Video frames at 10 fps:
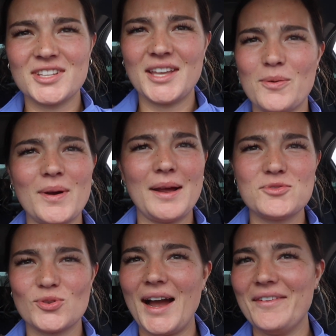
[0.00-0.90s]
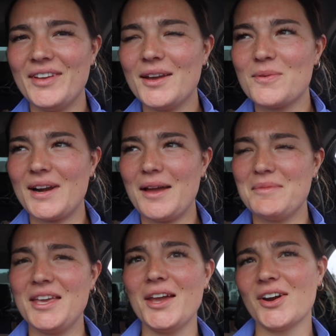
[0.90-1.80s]
on like what I'm driving when I'm
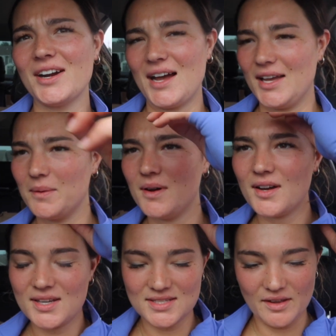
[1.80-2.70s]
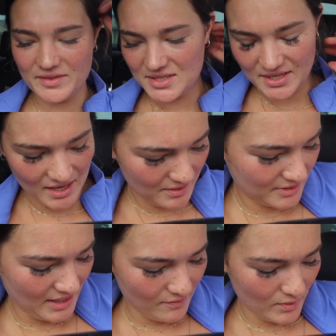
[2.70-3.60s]
here in Iowa, because obviously I
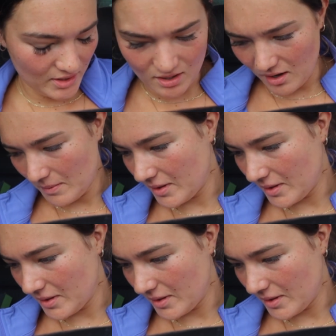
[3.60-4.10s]
only have one car.